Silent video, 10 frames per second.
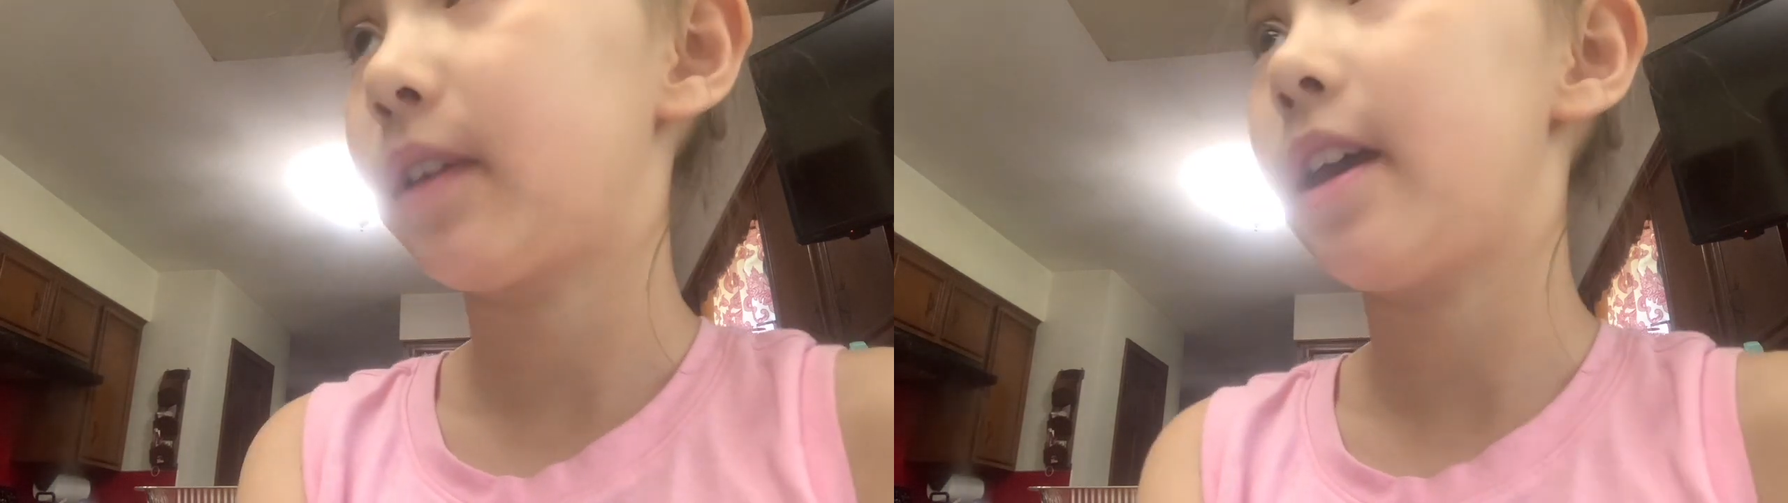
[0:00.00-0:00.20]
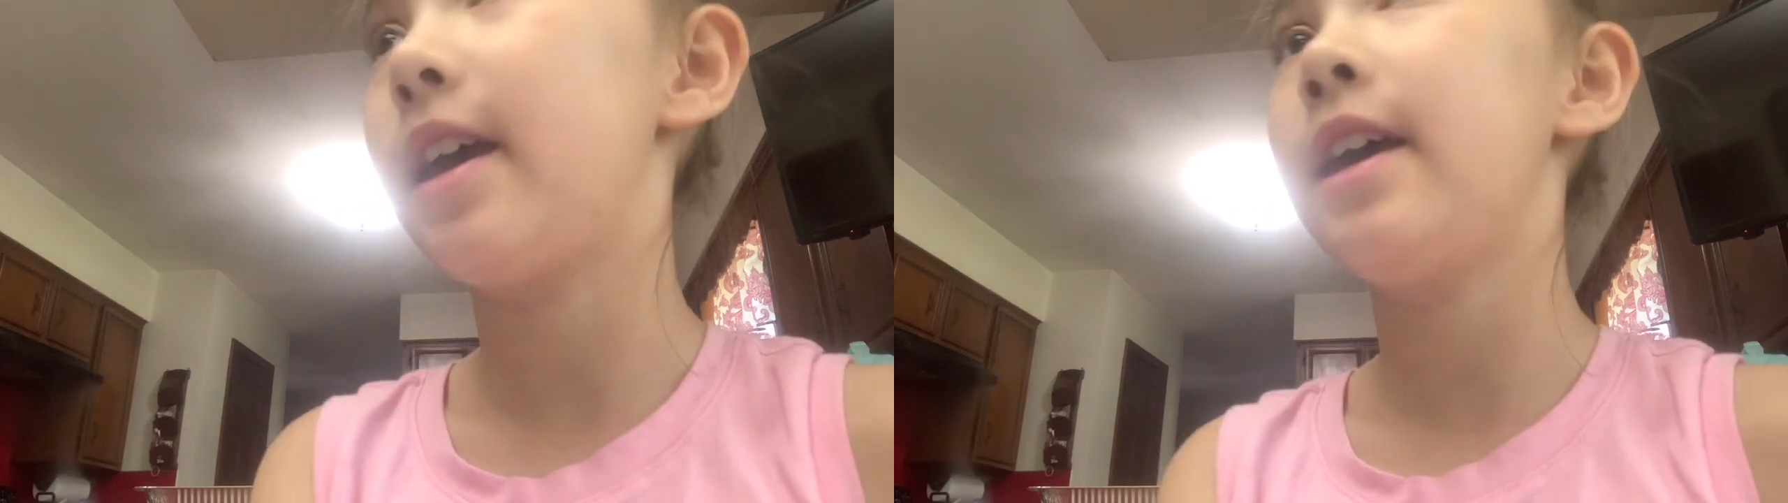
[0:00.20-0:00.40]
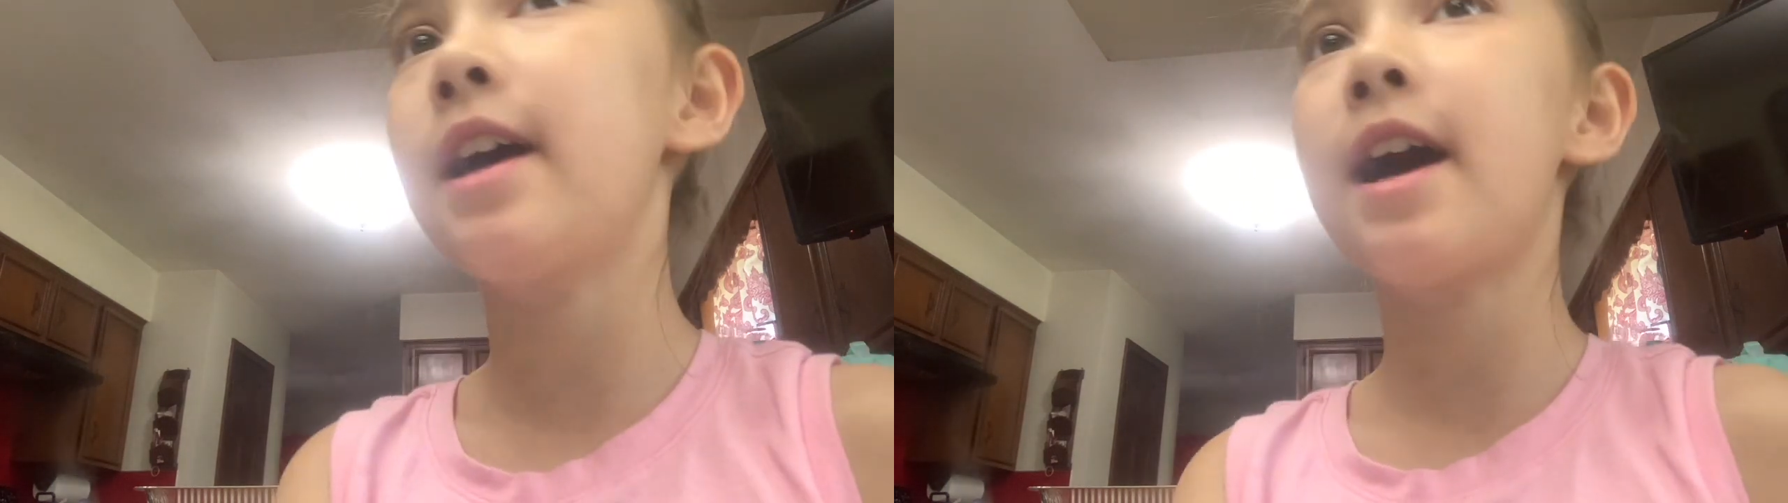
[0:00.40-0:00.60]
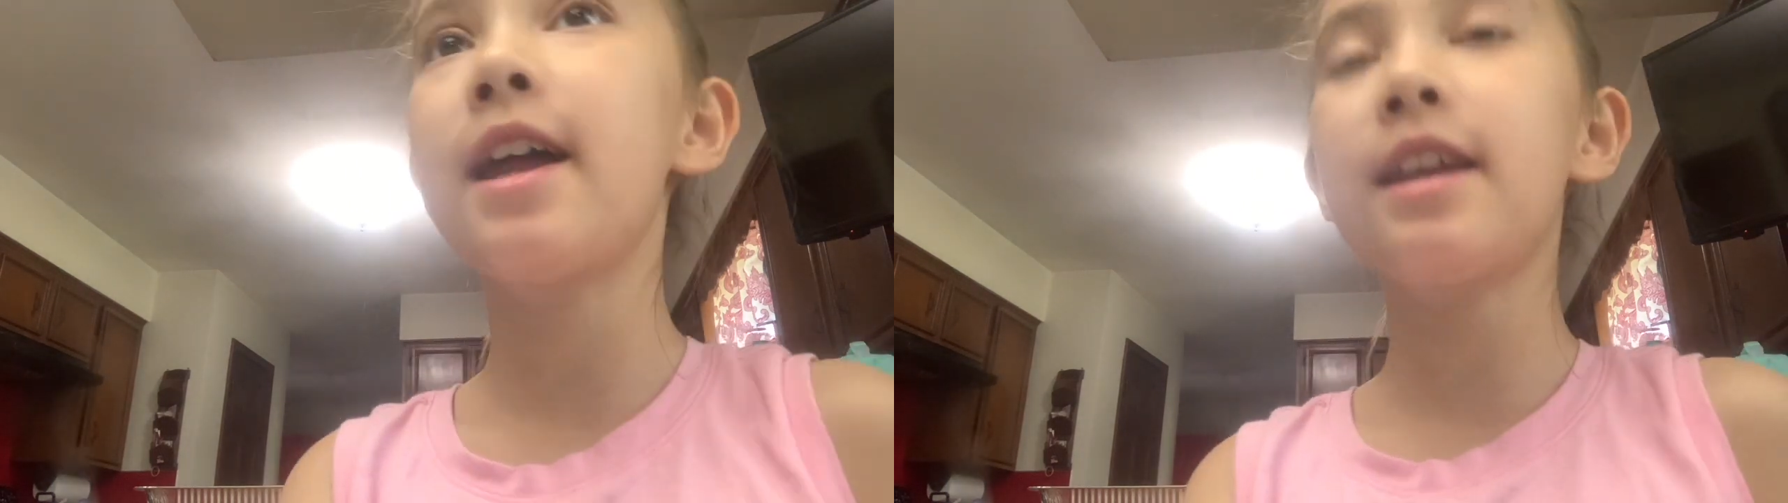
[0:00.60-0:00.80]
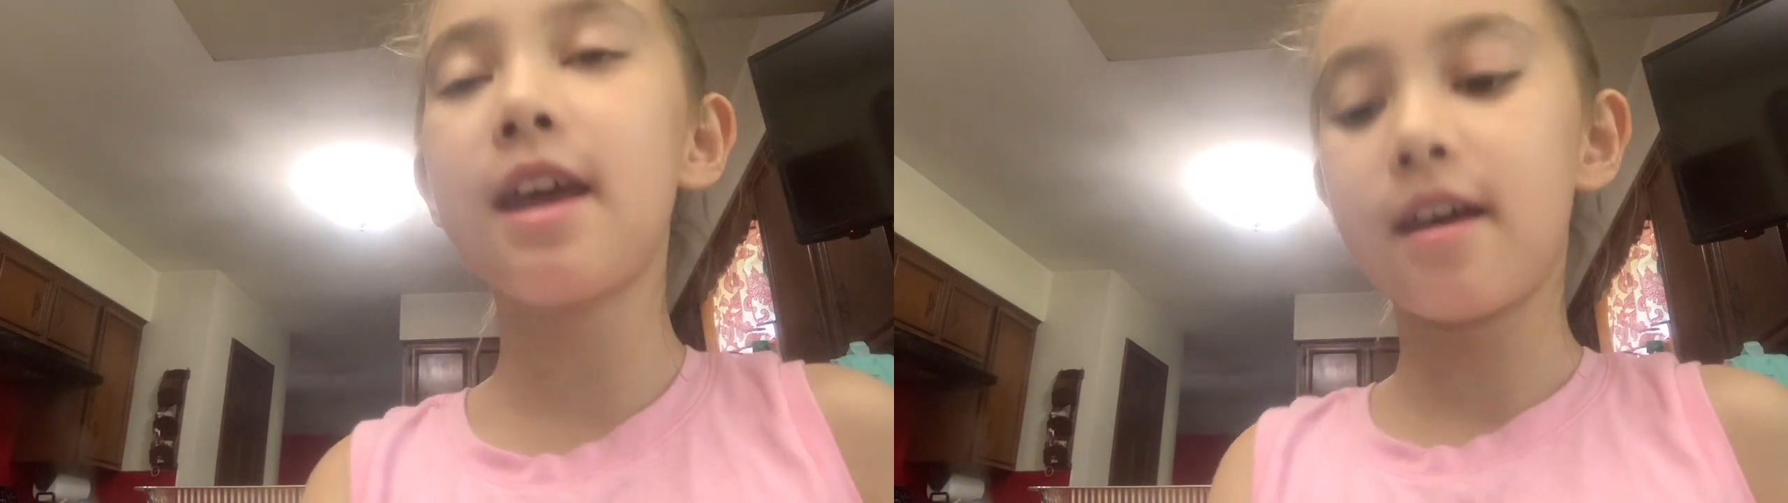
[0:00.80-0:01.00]

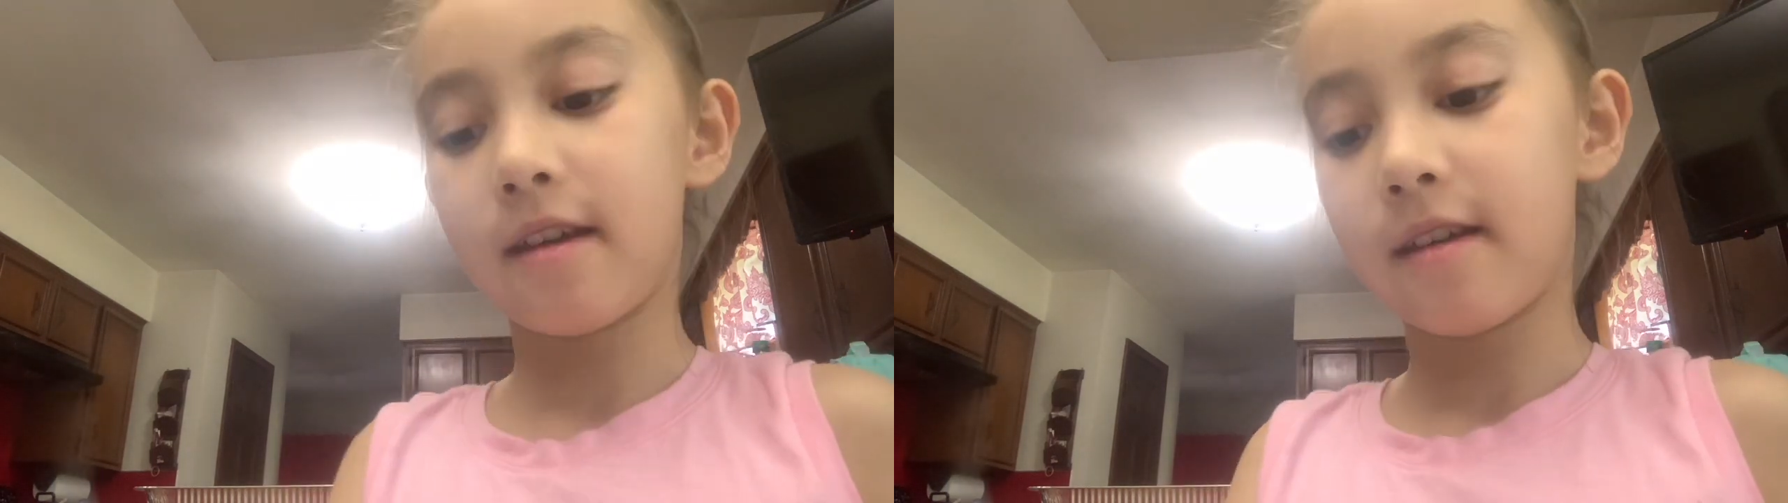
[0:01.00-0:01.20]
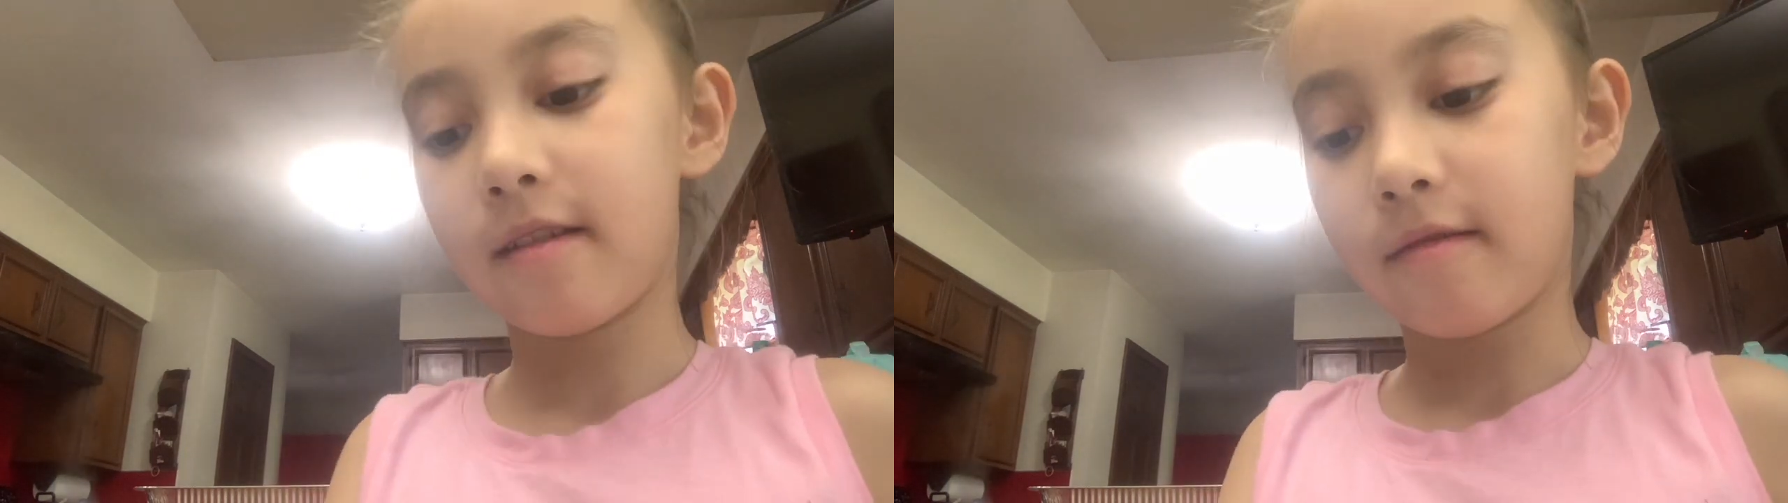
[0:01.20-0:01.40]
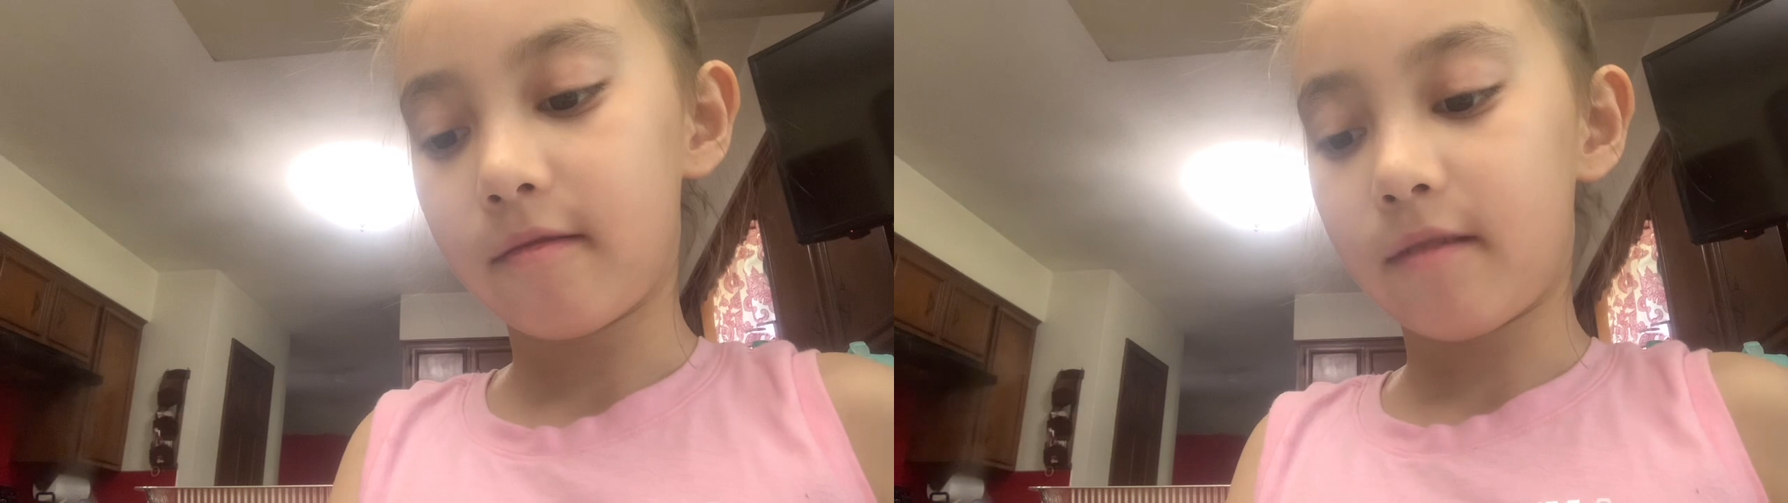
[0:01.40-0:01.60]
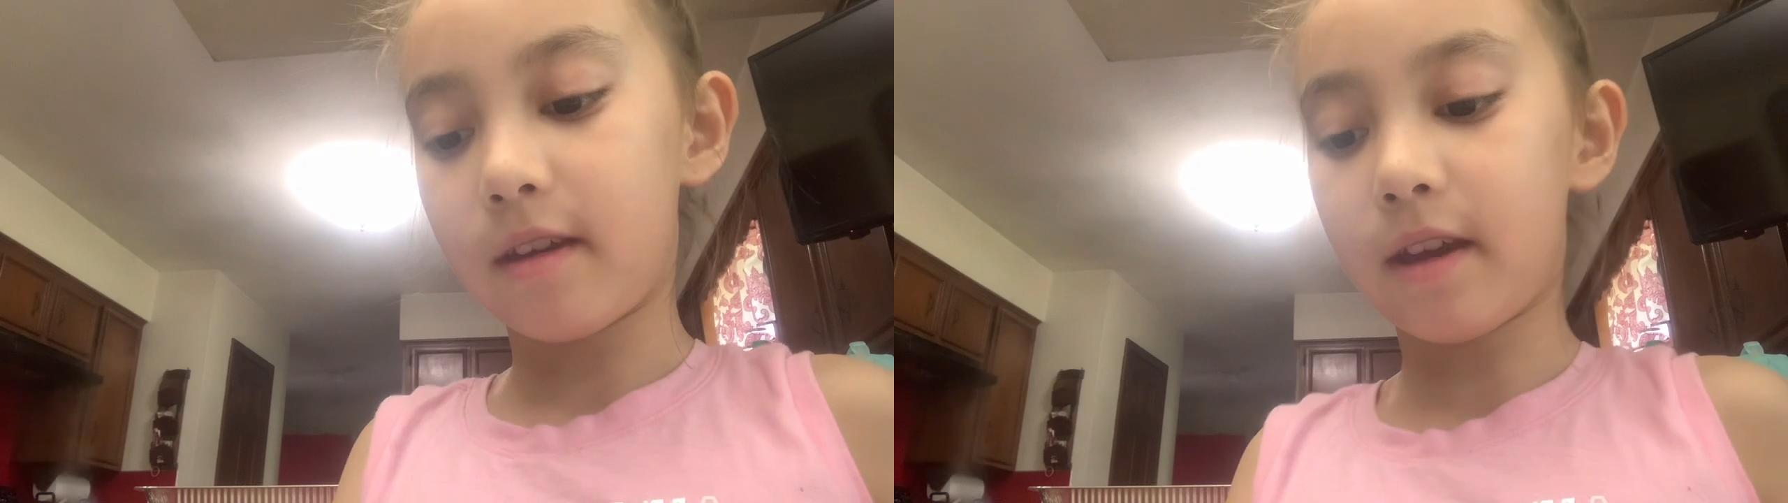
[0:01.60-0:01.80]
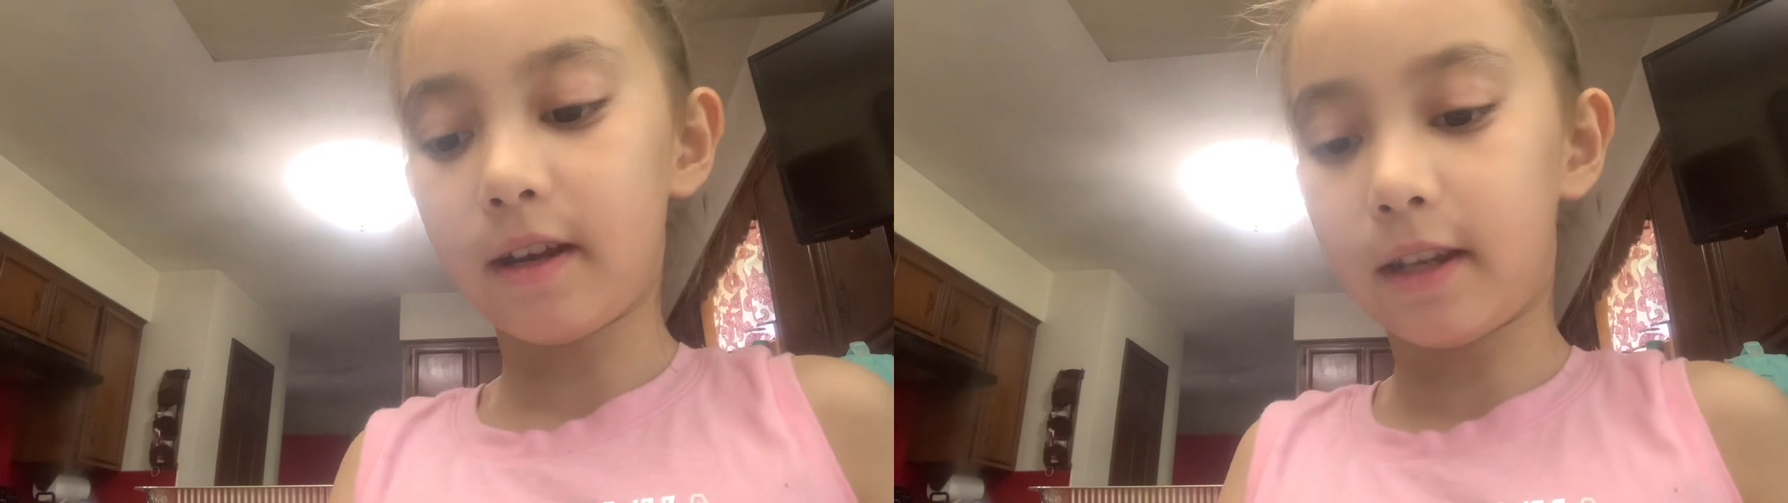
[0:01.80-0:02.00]
and
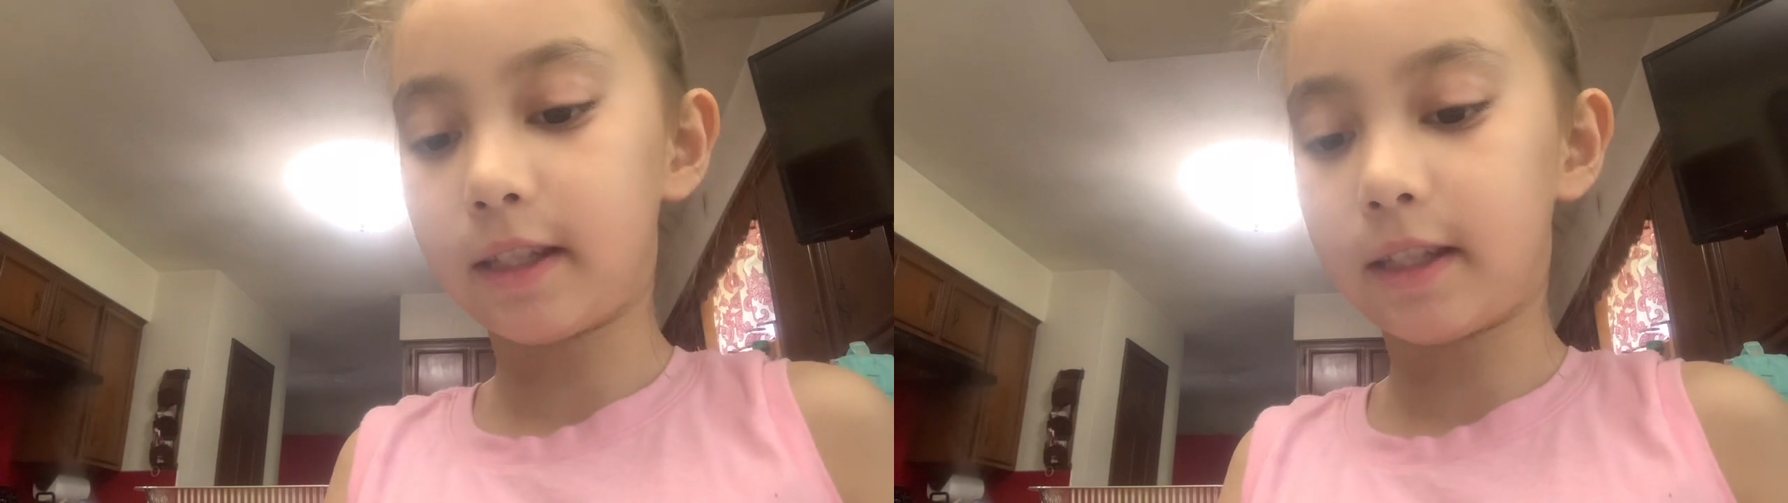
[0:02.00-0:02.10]
and the